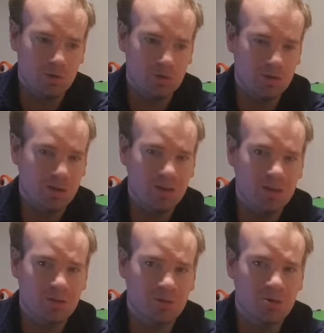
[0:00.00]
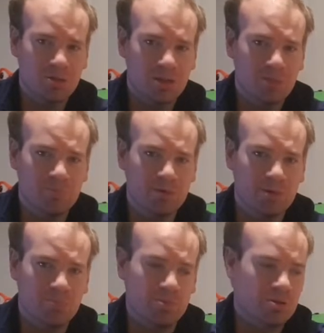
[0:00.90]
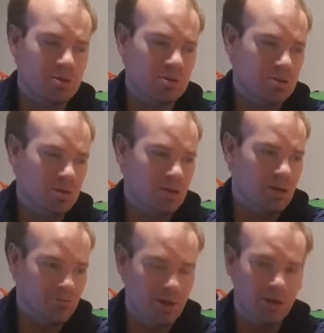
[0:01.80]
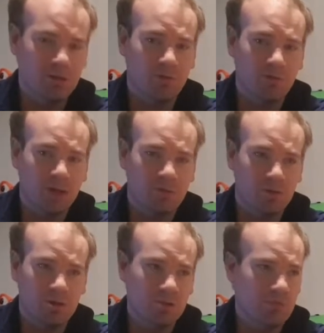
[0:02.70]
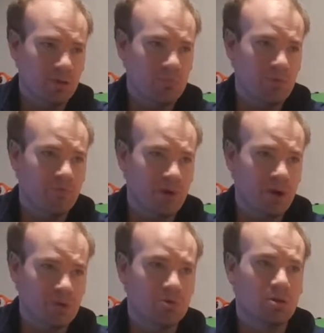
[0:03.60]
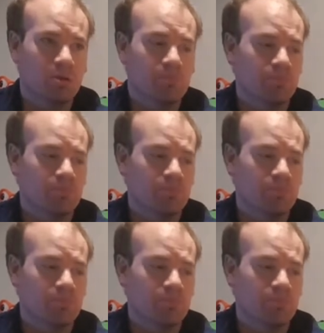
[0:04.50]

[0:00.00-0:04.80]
But it costs a little bit, but the effect of that one will be very good.